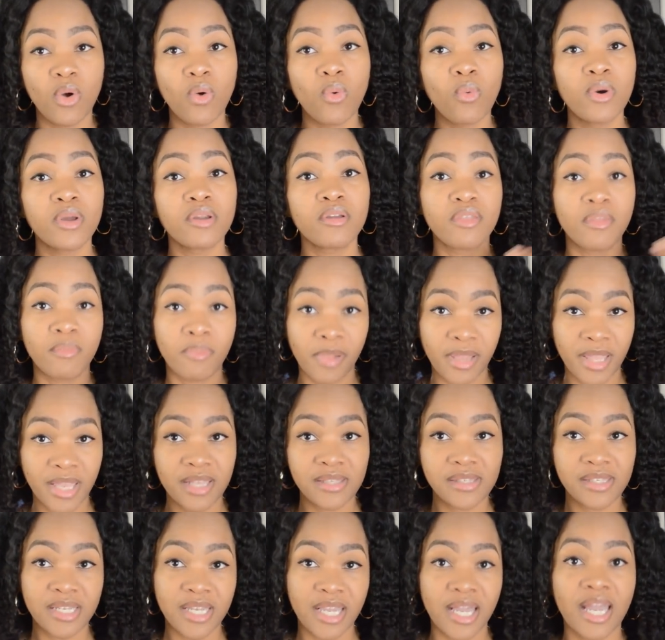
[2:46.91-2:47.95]
what are the
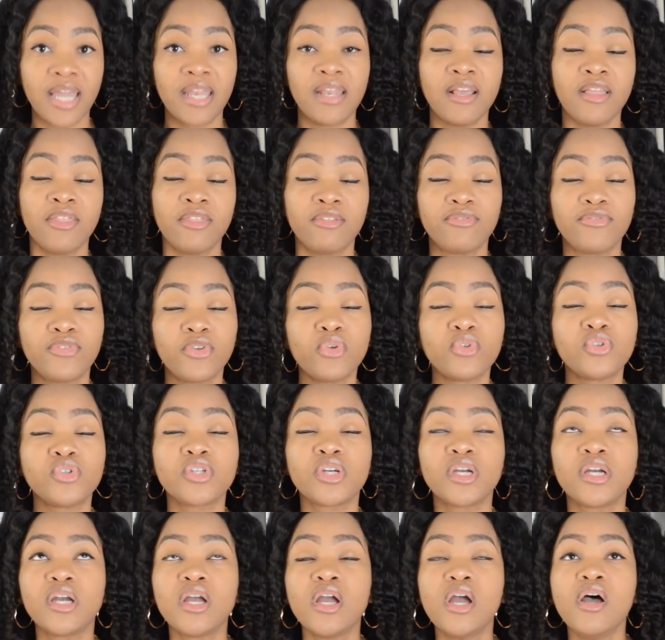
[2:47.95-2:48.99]
plans again in the
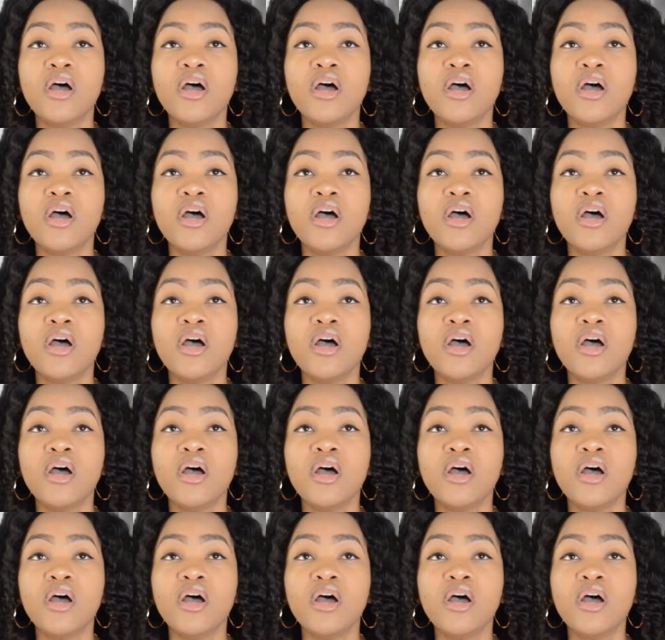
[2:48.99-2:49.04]
future.